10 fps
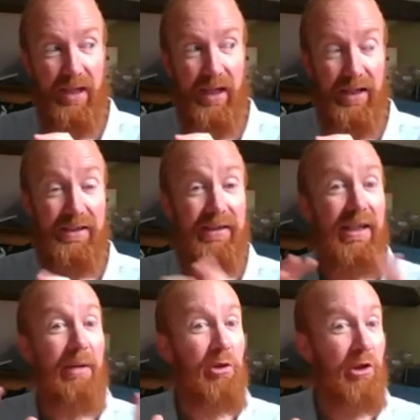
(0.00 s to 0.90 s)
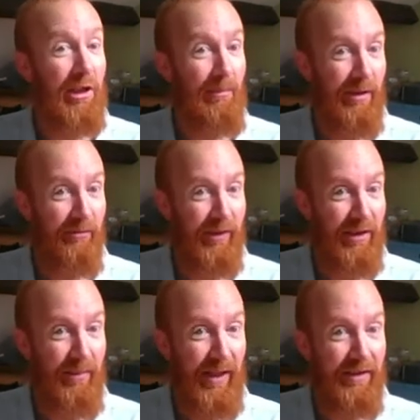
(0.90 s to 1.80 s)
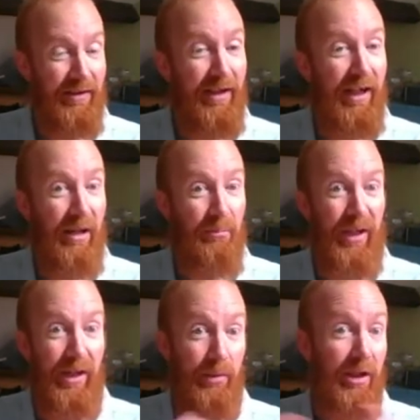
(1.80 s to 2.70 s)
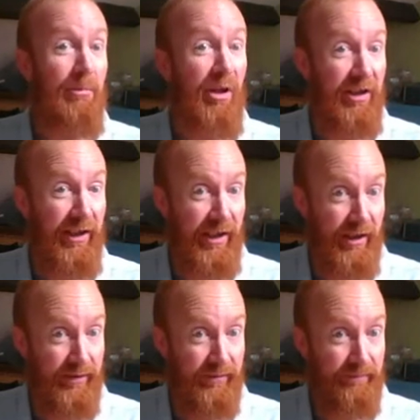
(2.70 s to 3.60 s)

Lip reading: skeptical about feedback, and being a bloody minded idiot.